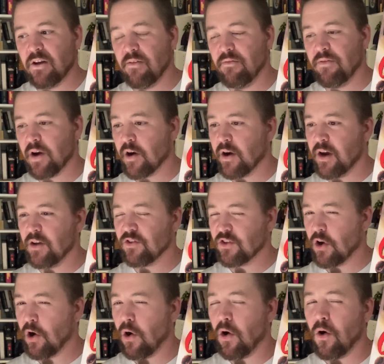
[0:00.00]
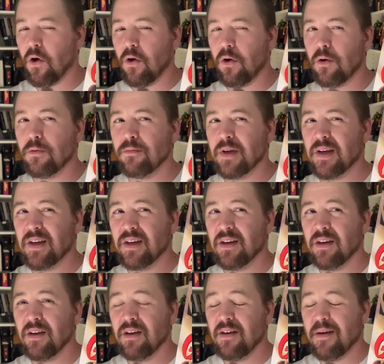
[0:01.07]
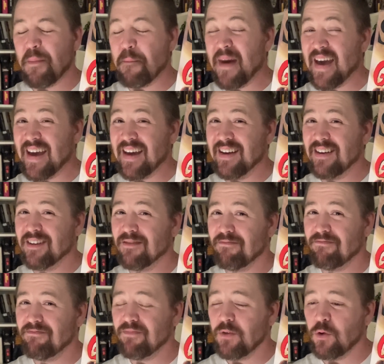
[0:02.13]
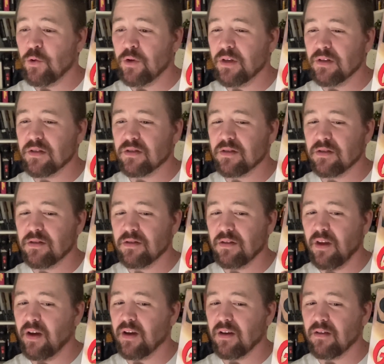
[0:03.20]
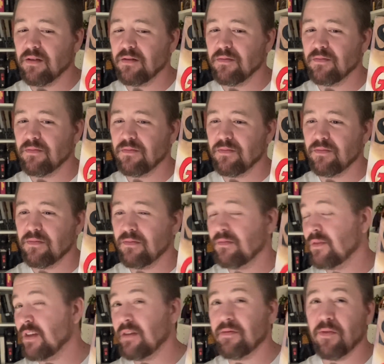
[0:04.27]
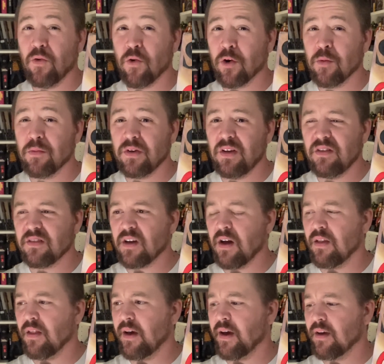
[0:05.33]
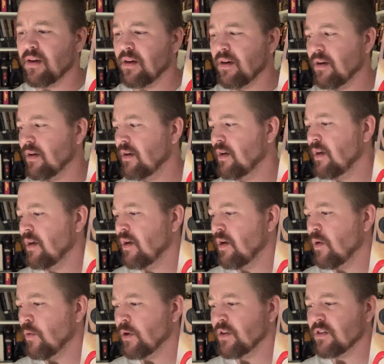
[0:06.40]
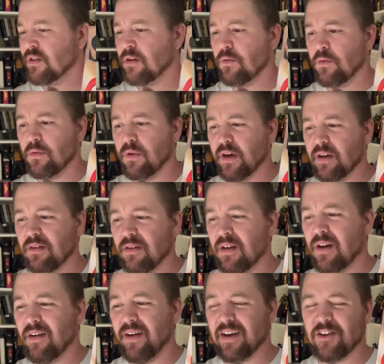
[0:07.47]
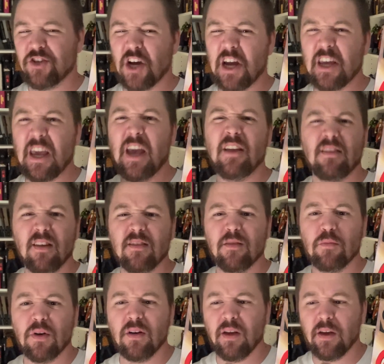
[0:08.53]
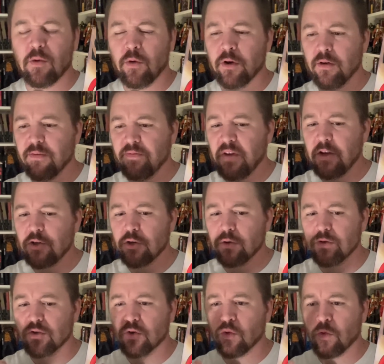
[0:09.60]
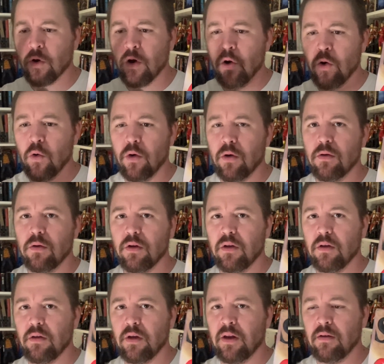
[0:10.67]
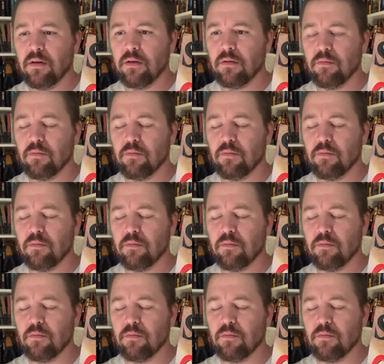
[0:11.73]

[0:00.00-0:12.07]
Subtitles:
very tall man who is like deformed. He's got like what is it, like not like gigantism, but like where your features grow in